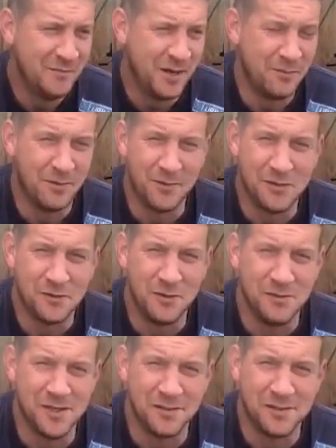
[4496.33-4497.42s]
people are in
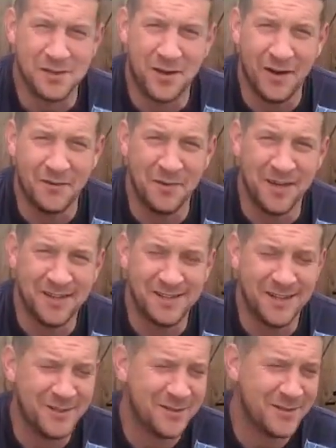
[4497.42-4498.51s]
swims either side of me,
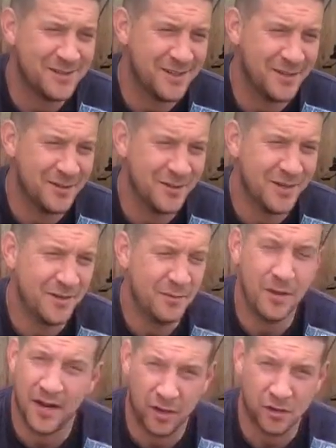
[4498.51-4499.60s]
etc. So,
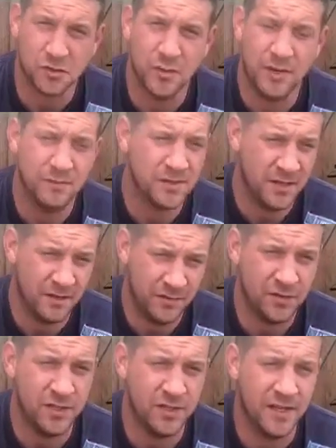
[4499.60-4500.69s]
but they are swims and they're
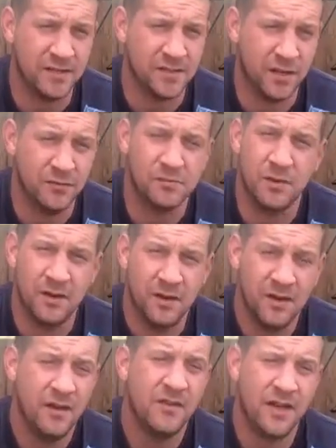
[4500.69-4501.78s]
fishing in their zones, but
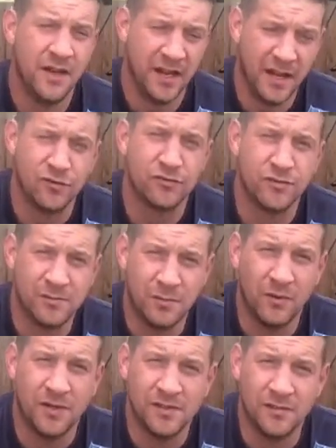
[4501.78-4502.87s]
they're the entrance
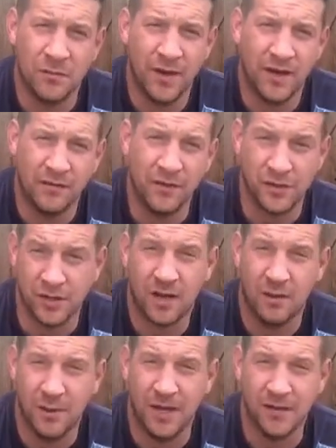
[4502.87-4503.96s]
points of where the fish are coming